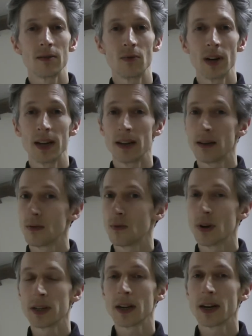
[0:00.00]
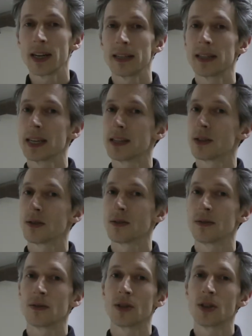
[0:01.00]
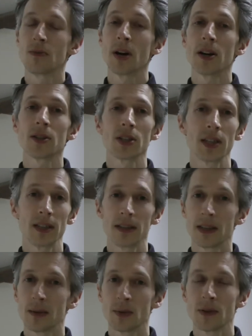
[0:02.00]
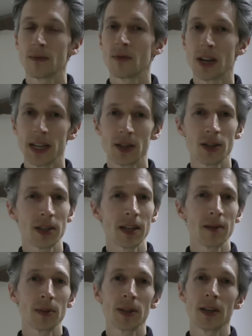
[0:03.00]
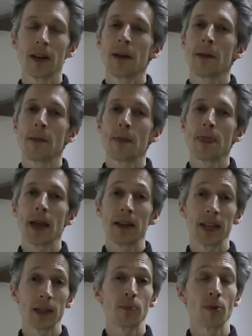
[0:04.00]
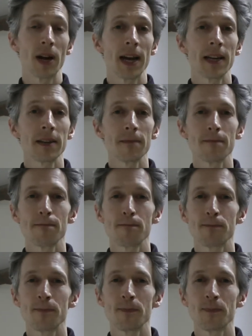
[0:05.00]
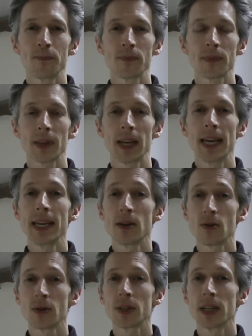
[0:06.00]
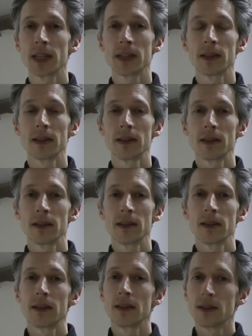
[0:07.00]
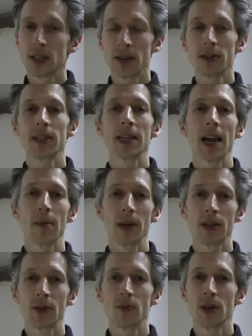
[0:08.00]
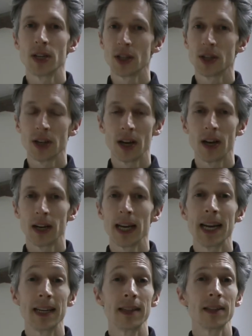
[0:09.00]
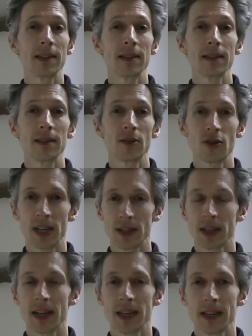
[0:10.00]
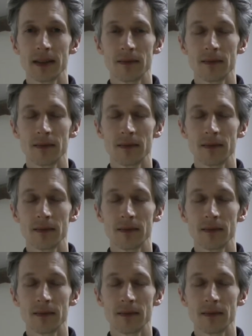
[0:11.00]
when one guy takes on too much in terms of relationships, and that's Brad, he causes serious damage, which ends tragically.